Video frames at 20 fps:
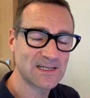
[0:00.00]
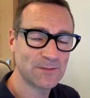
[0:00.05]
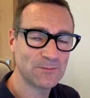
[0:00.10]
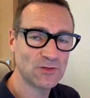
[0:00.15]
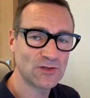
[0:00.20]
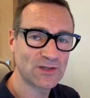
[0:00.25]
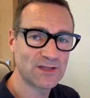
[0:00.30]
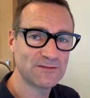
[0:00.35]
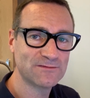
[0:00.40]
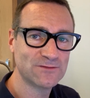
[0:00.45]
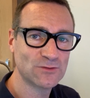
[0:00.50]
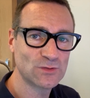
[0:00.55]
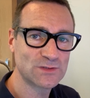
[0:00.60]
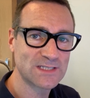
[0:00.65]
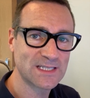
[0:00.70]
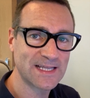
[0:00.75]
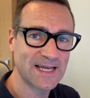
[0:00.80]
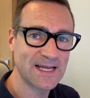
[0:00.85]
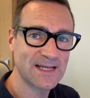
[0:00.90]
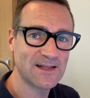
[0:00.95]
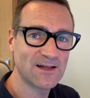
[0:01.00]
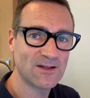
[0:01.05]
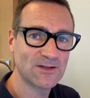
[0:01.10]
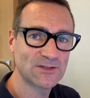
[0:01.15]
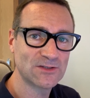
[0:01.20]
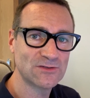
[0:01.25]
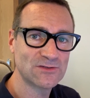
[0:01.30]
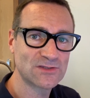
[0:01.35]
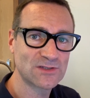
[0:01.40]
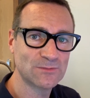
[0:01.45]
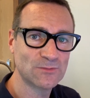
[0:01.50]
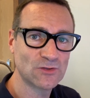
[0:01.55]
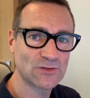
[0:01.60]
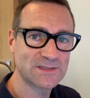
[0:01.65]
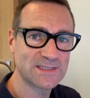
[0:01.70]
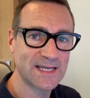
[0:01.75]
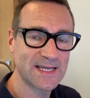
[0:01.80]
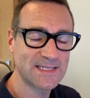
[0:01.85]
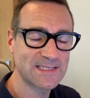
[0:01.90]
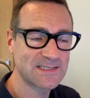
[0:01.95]
I'm looking forward to that. I'll do some more
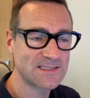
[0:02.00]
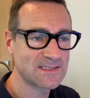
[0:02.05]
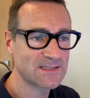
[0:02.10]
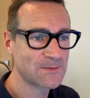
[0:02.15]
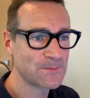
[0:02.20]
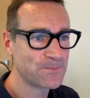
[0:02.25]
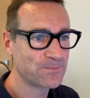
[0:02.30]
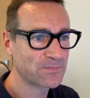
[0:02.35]
tests.